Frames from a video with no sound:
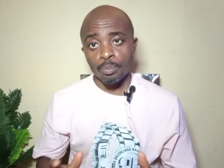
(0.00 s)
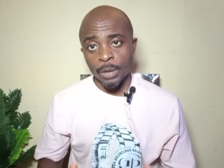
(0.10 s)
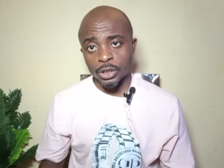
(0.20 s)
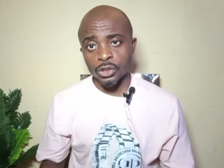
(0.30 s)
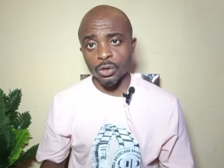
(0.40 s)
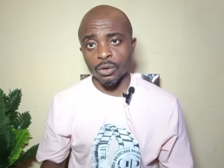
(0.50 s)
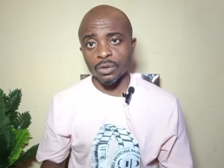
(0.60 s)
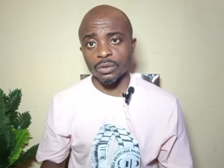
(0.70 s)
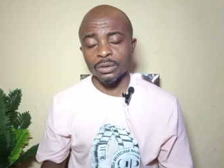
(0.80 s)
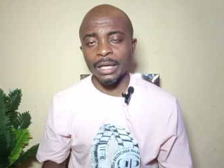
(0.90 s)
make
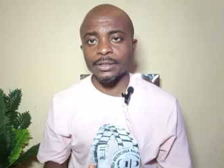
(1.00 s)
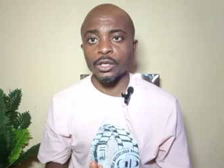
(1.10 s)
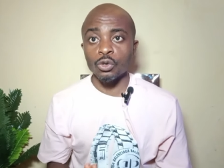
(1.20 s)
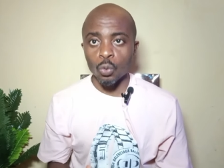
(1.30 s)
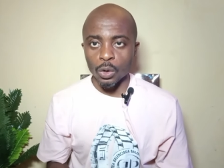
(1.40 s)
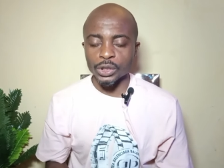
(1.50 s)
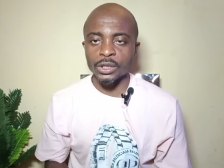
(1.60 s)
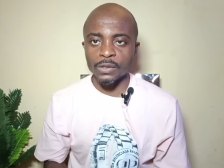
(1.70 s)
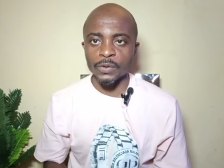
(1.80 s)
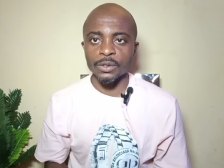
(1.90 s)
sure that you watch
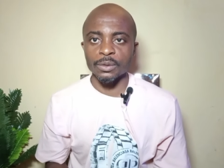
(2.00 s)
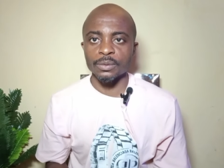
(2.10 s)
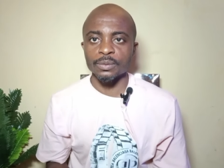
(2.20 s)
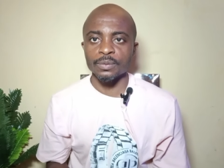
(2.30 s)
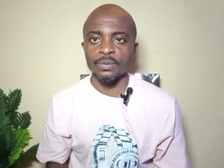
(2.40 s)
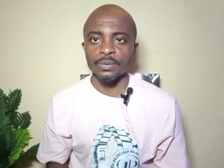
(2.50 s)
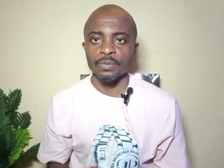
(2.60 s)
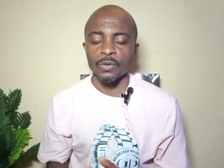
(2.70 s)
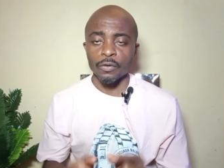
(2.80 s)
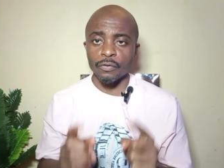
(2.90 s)
this video
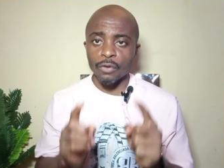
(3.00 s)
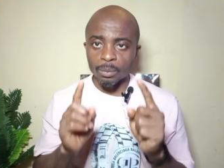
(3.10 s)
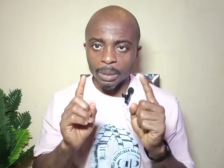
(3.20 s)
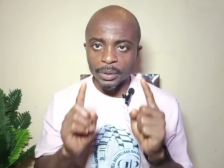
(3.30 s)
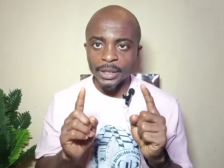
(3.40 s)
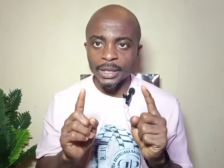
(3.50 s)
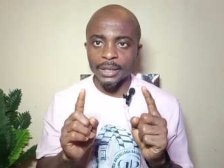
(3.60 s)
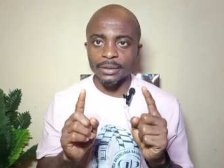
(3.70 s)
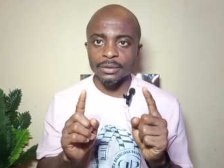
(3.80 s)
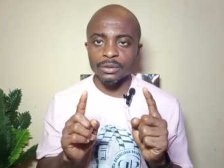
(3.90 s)
from the
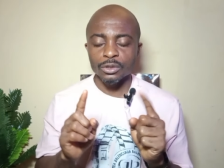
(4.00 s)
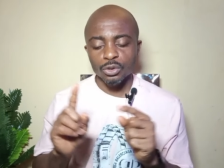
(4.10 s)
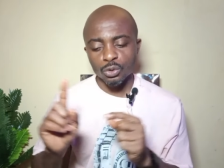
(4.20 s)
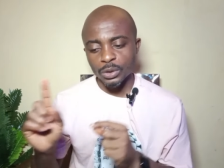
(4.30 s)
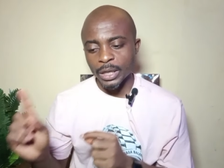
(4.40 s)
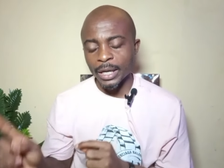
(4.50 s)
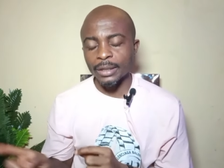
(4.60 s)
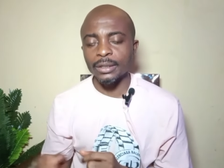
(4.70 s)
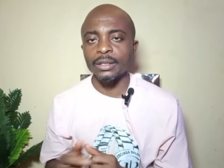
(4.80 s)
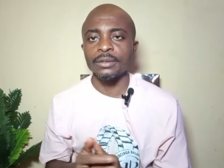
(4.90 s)
beginning to the end